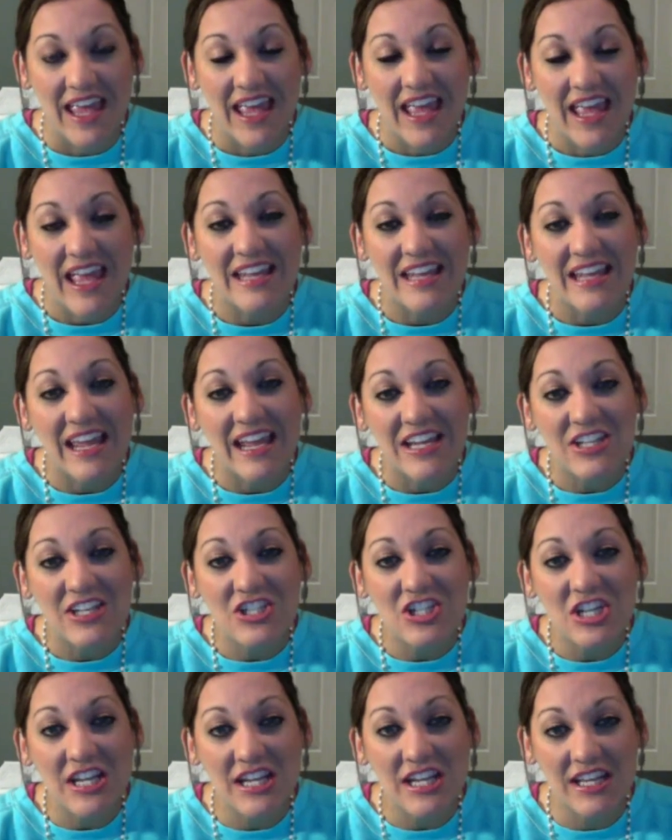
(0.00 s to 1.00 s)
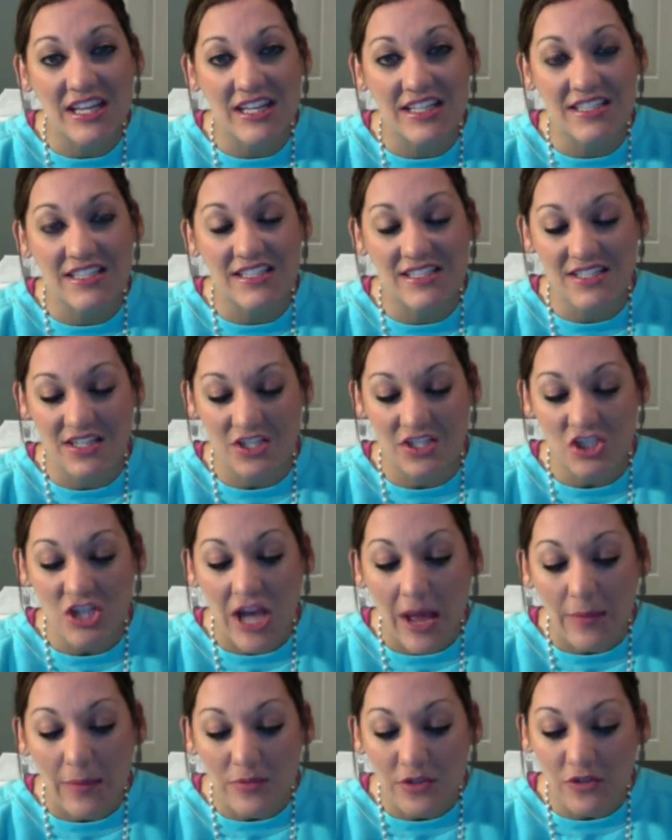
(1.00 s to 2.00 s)
And Angie ends
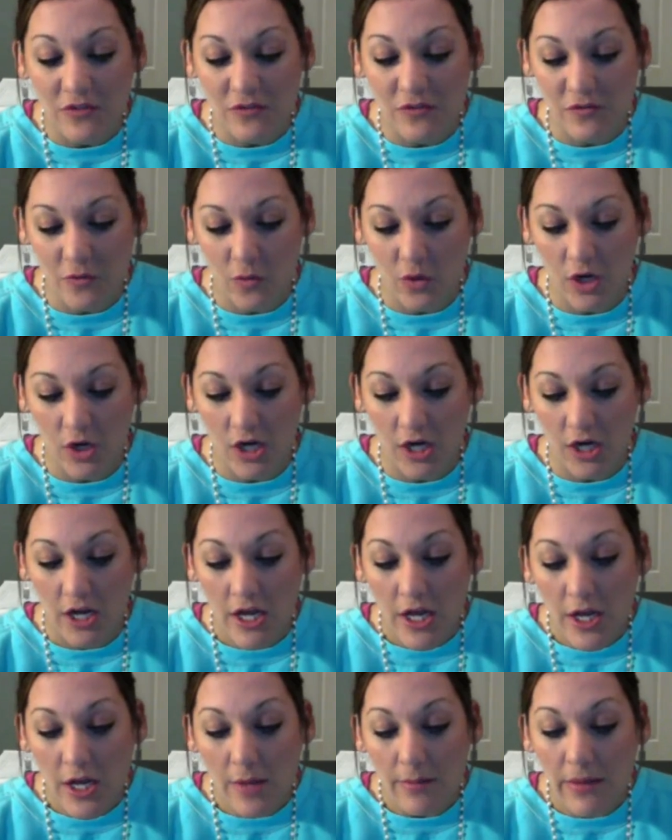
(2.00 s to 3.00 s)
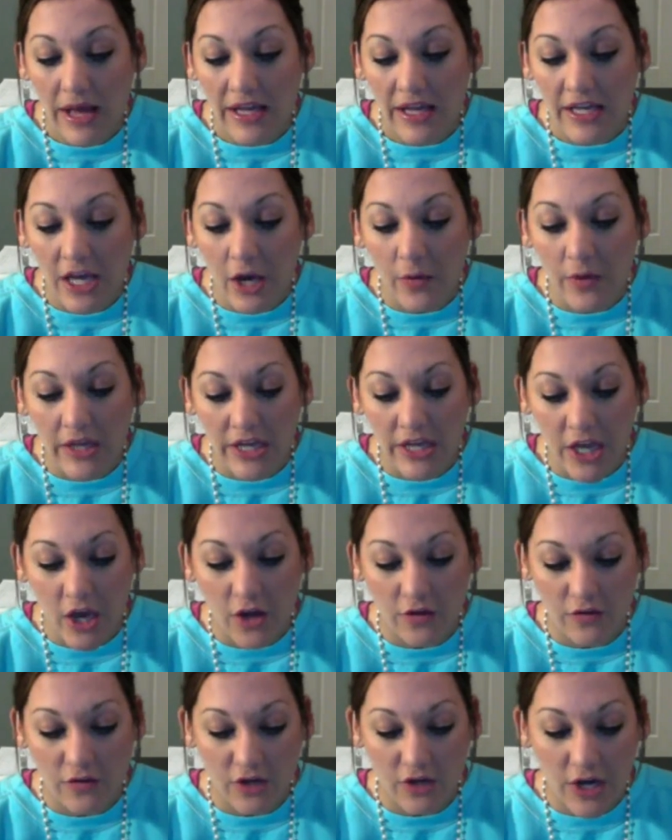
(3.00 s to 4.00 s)
chapter 4 by going
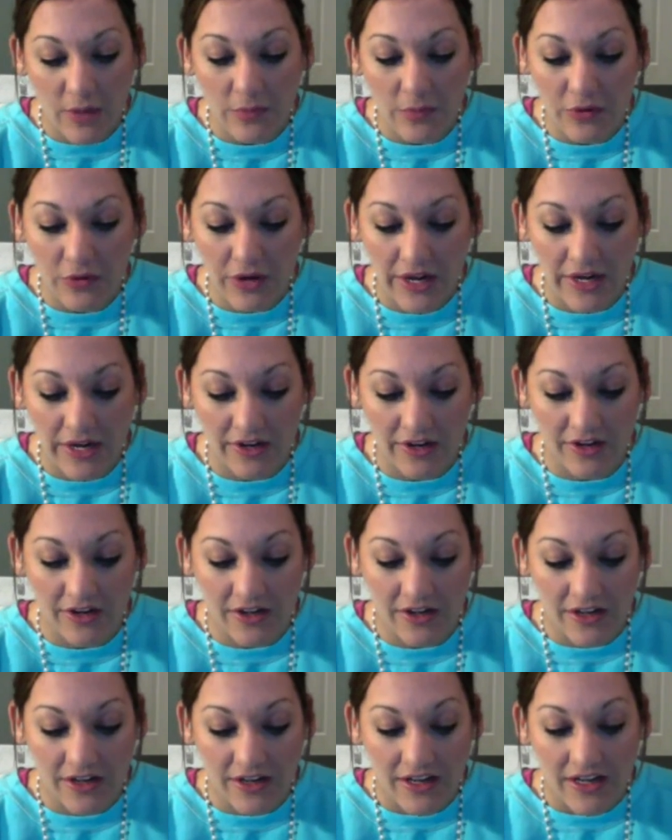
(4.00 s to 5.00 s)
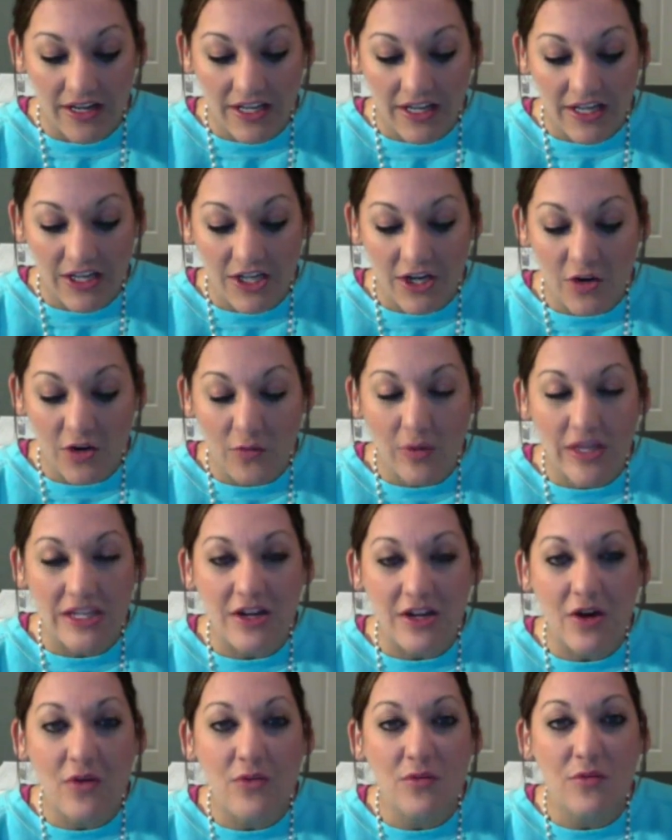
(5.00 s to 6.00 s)
over a prayer.
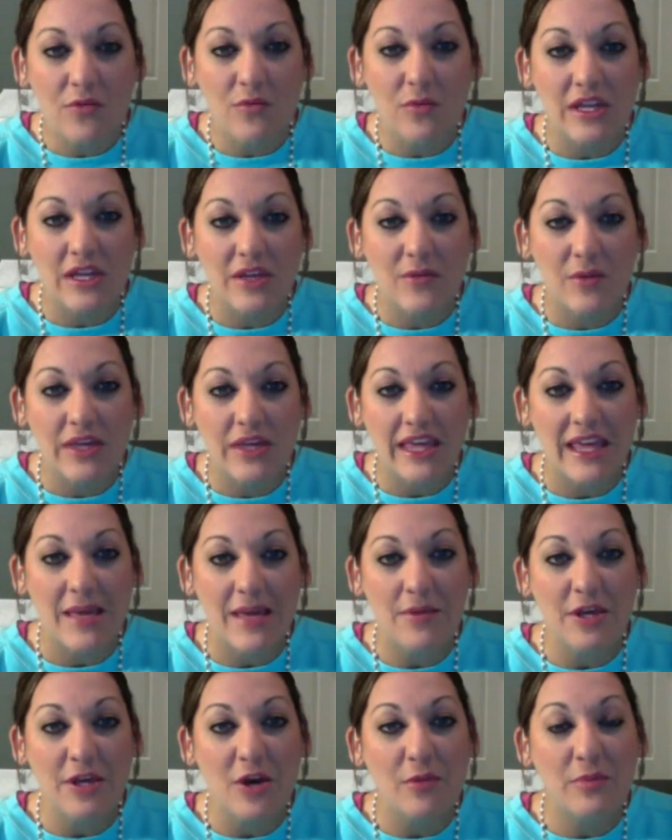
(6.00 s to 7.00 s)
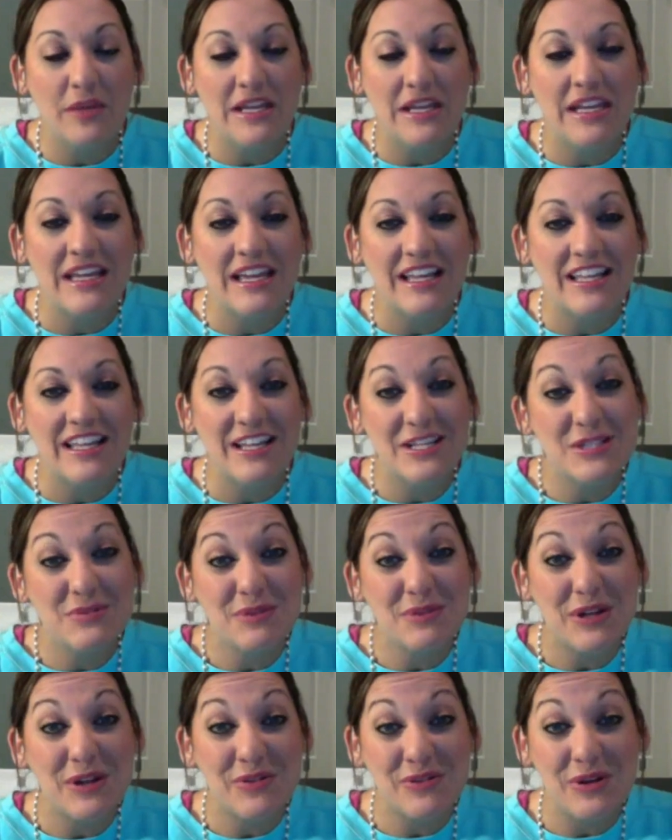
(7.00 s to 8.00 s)
We can't be obedient unless we
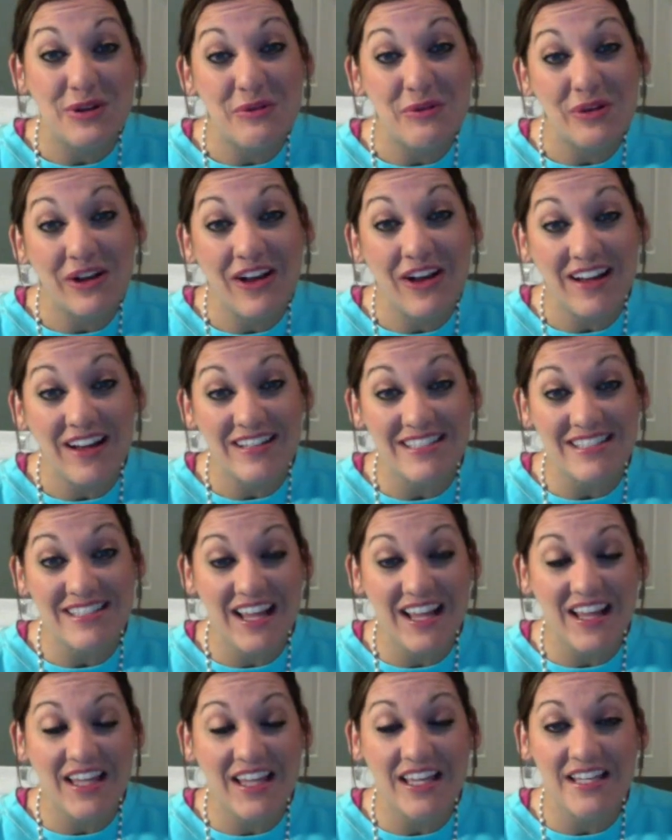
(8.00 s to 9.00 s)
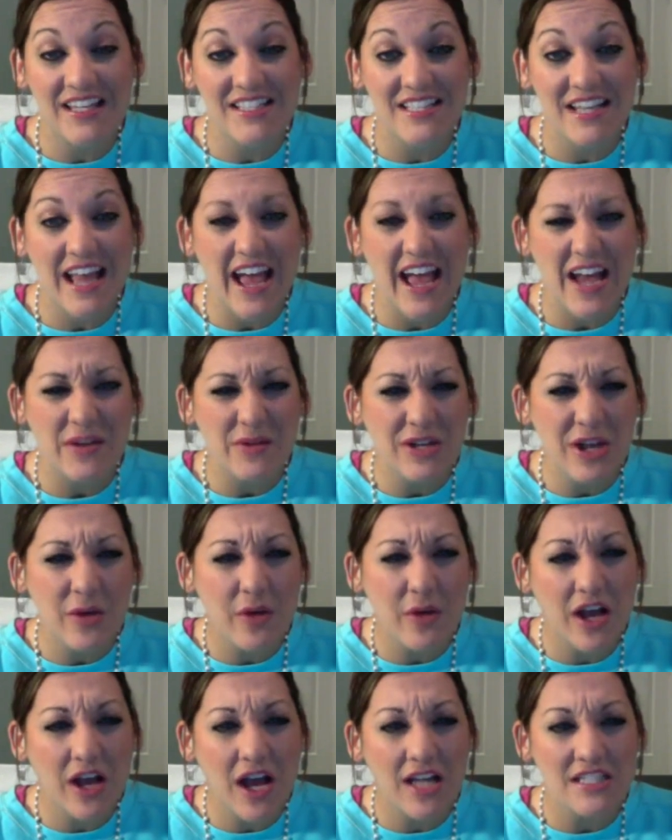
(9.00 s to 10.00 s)
don't know what God is telling us. And how do we know
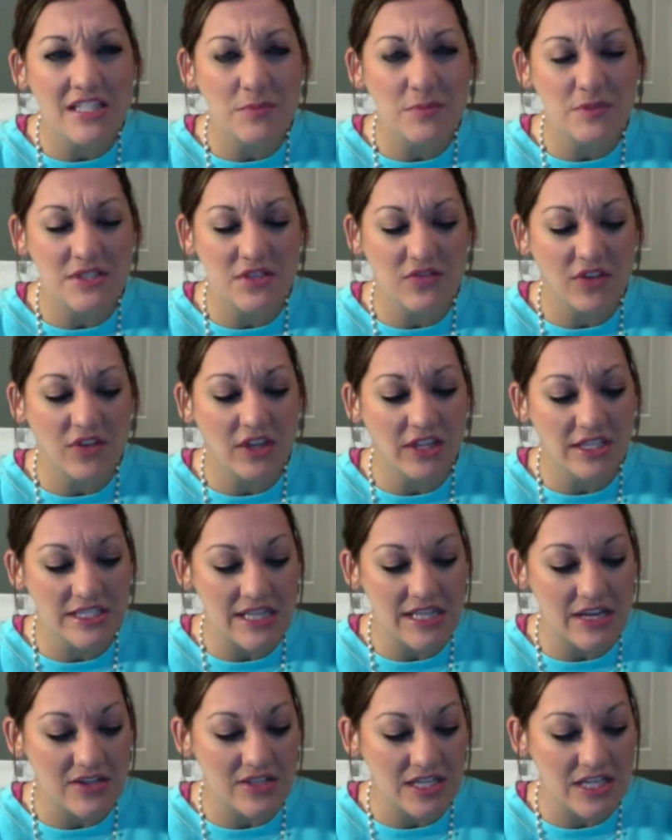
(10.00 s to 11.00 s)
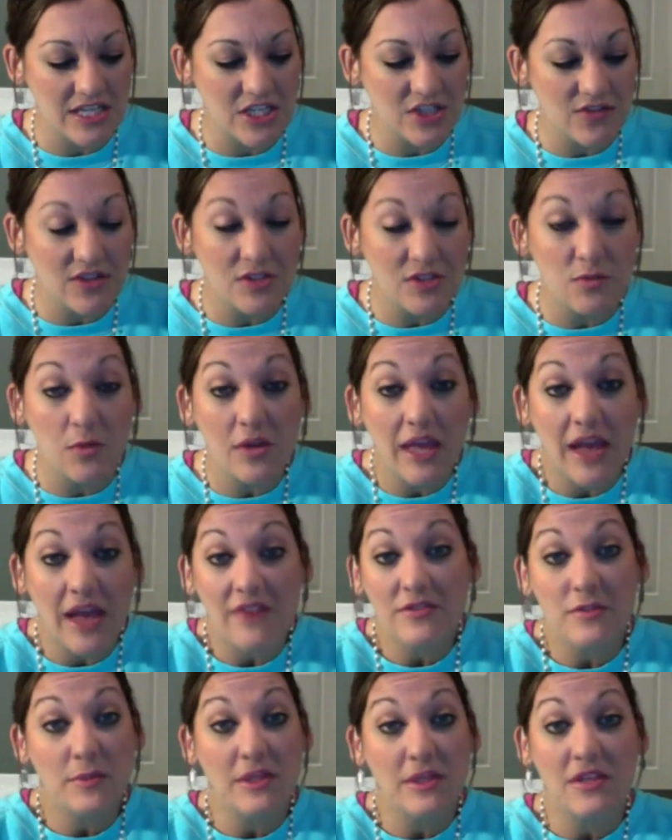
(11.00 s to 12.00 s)
what God specifically tells each of us? Well, we have to
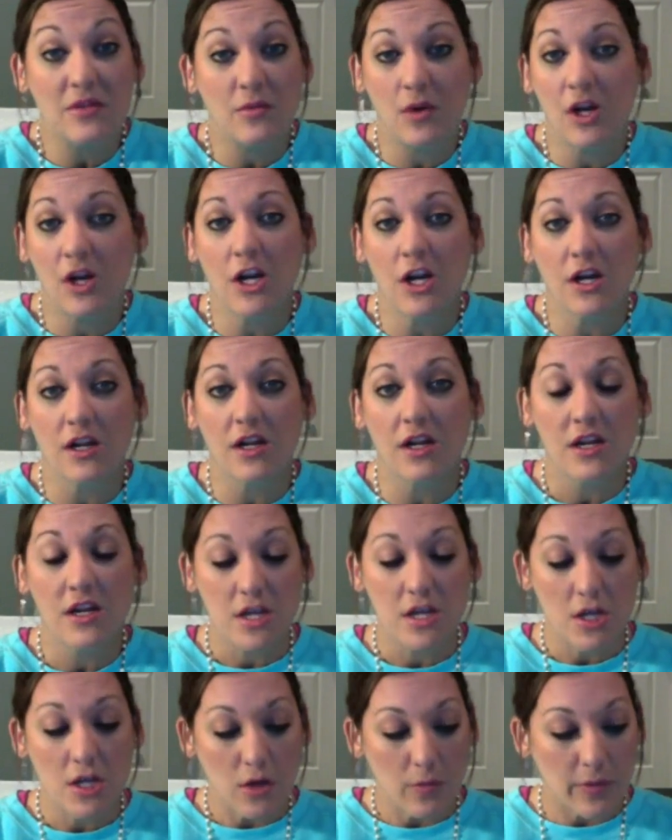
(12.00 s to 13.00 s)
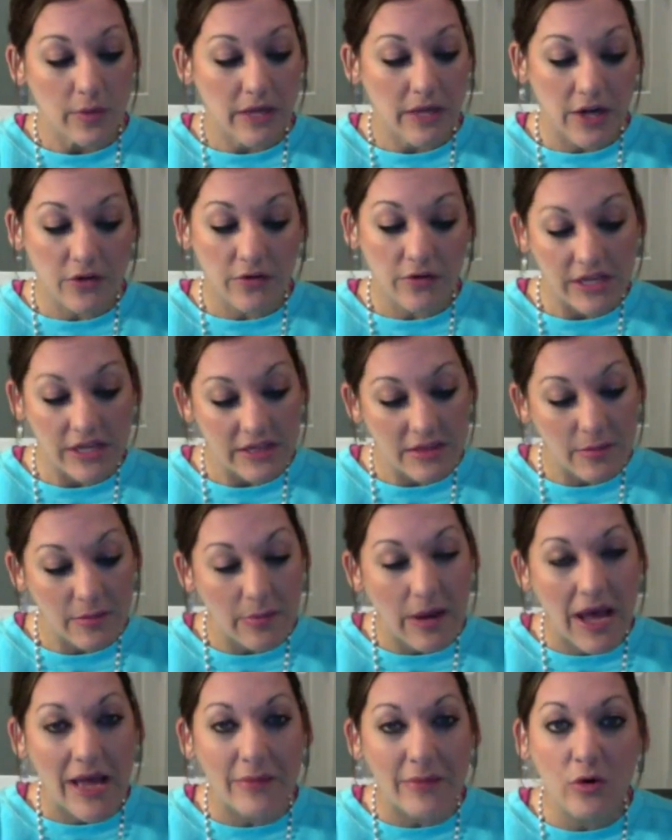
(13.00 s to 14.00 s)
be in the Word. We got to read the
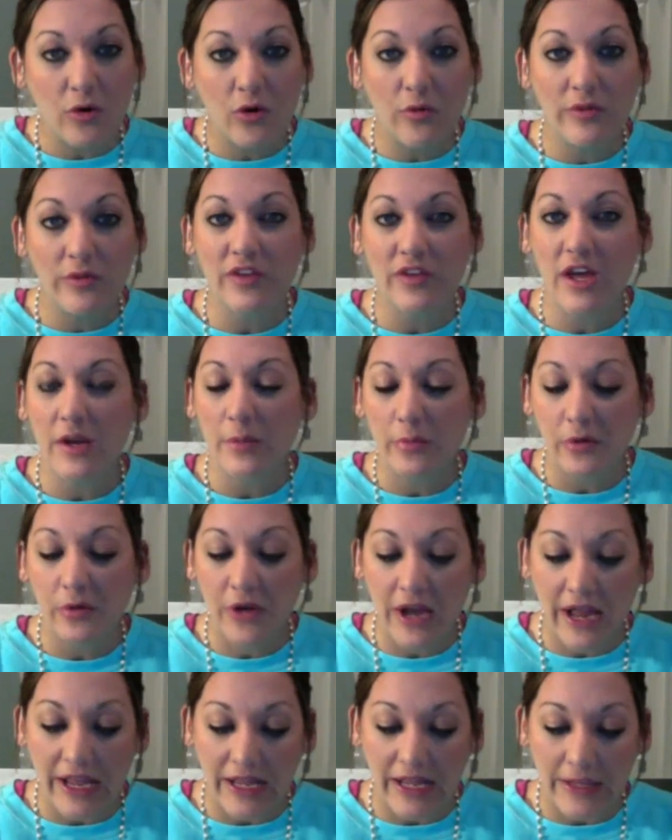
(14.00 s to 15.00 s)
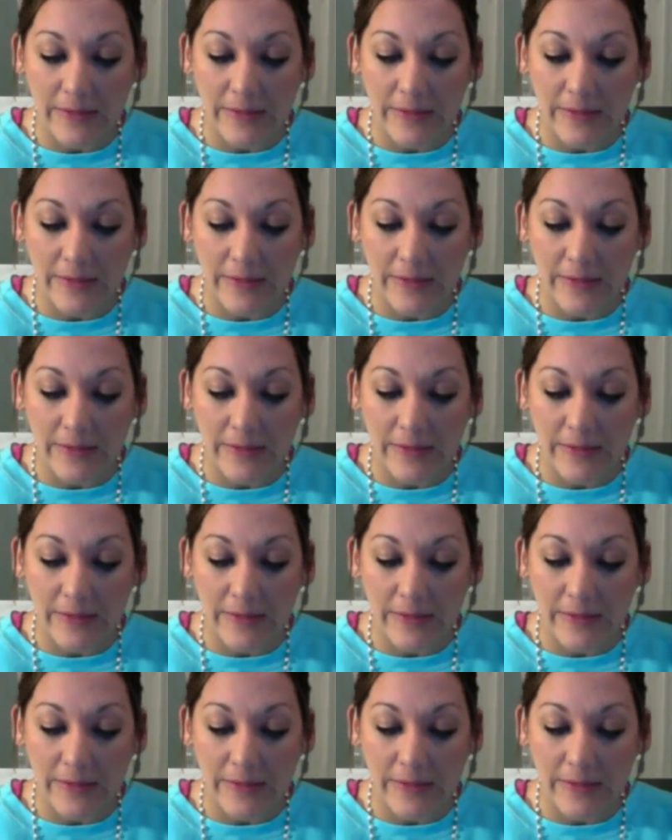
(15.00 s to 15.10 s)
Bible. We've got to pray.